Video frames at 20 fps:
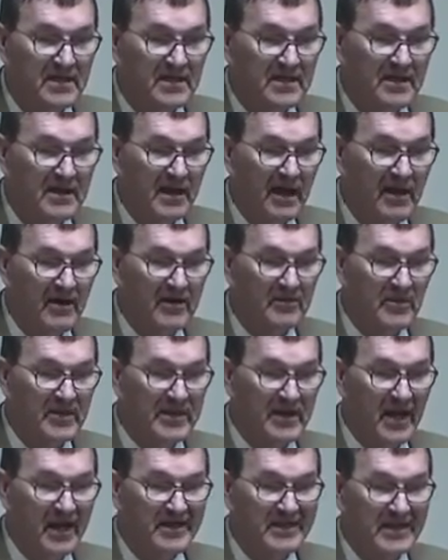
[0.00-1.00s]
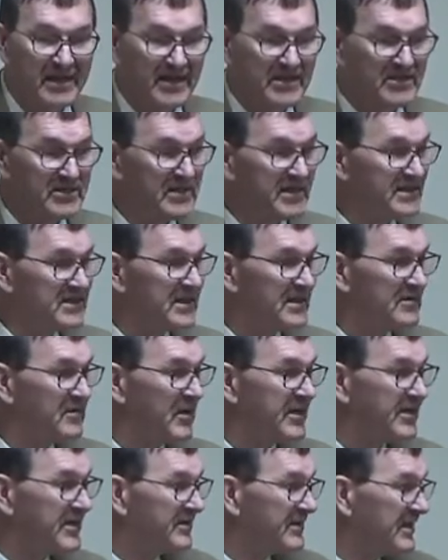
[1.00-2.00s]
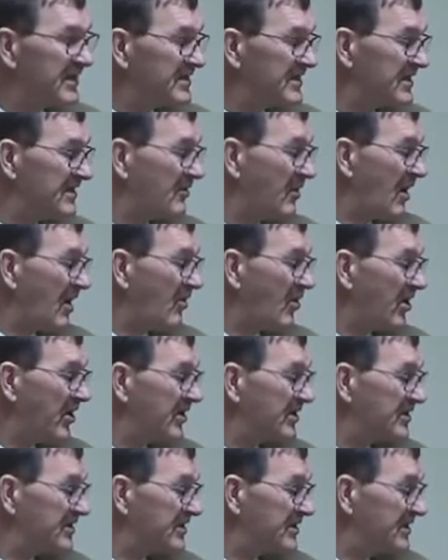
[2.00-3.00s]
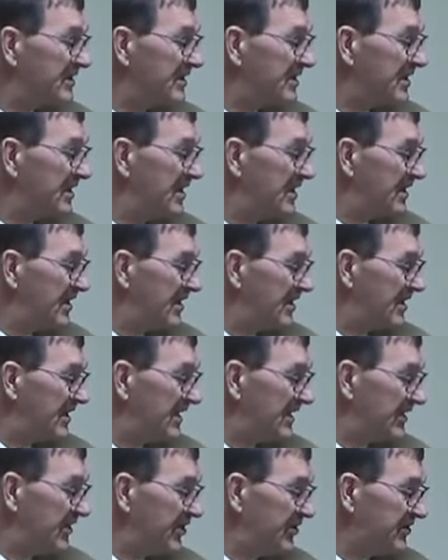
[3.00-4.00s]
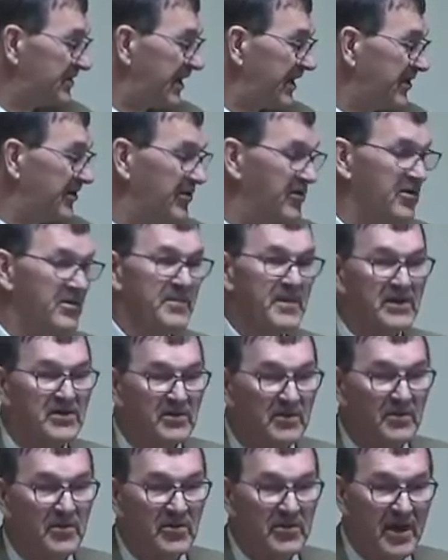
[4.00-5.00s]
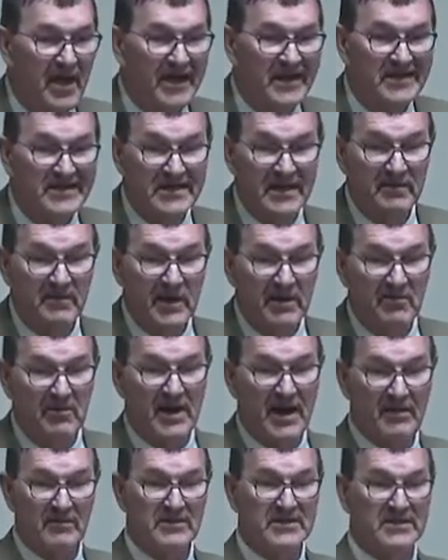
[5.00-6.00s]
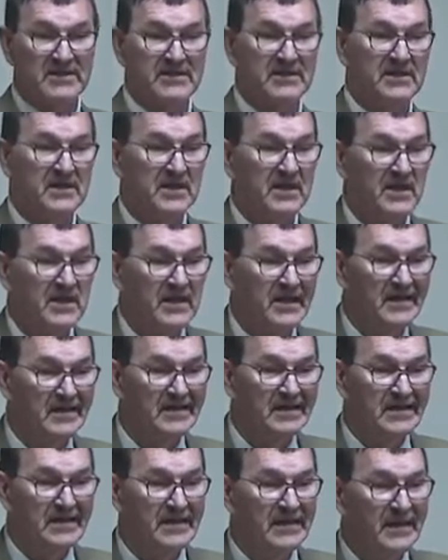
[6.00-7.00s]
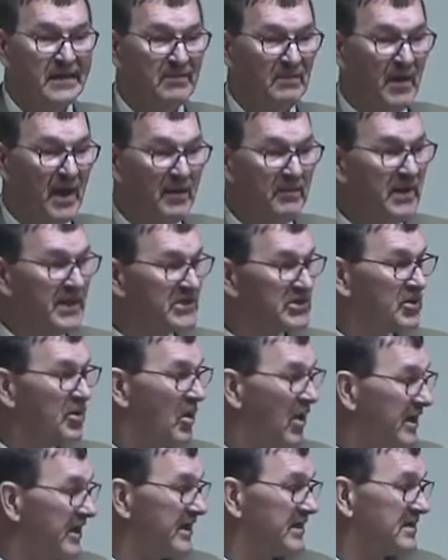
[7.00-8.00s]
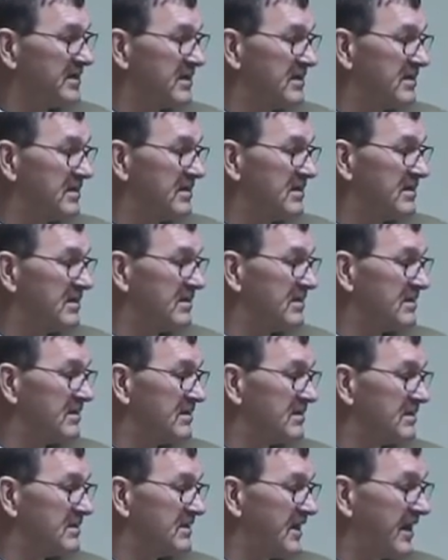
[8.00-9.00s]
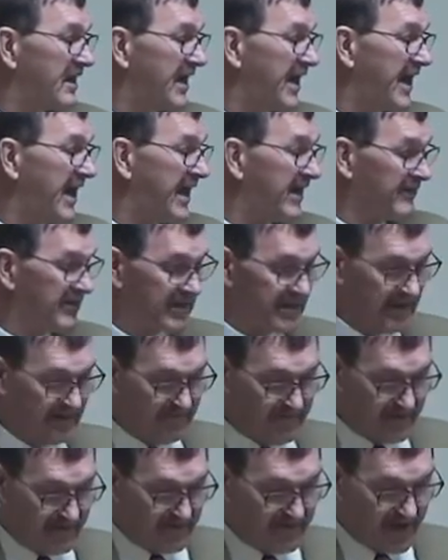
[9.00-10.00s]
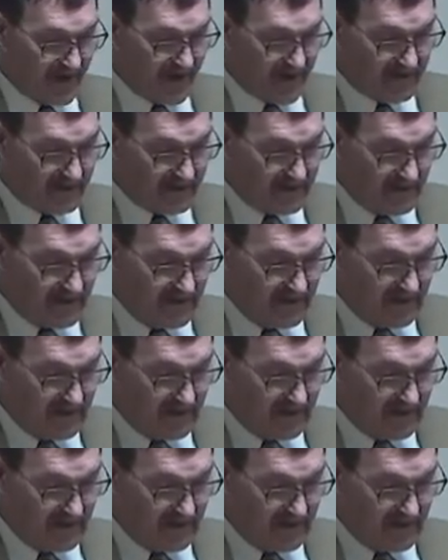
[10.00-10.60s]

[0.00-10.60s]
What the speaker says: How can we not teach? This is what works. You think you're miserable? You ought to see me when I was in my mid-20s. Thought I had everything figured out.